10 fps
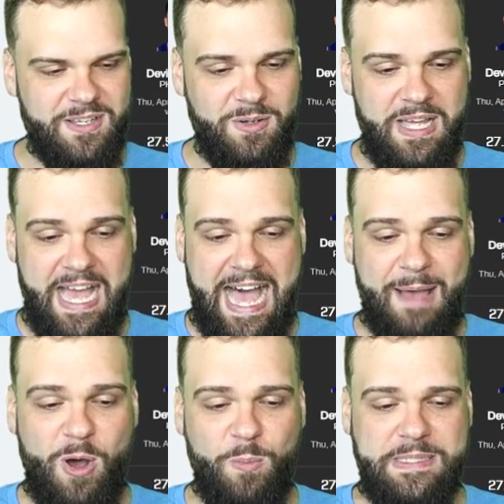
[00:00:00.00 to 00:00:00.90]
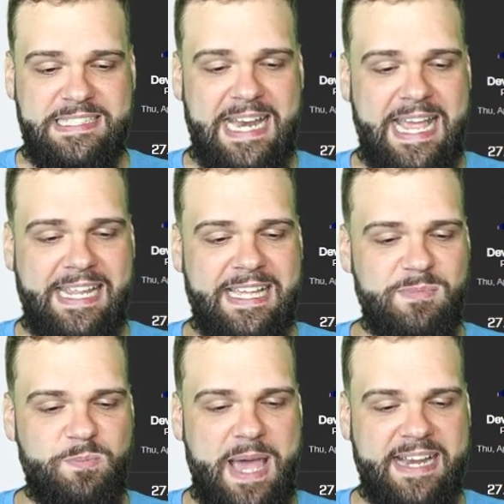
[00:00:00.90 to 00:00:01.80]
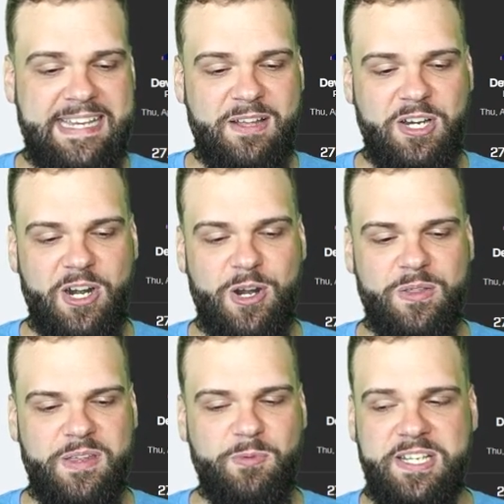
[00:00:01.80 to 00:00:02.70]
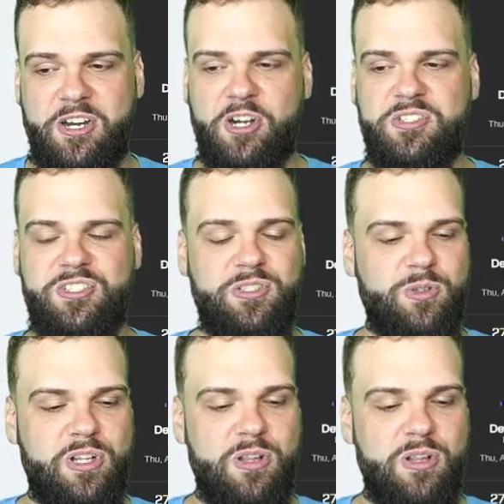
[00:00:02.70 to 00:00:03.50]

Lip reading: So I'm hoping tonight he comes back down to earth and returns to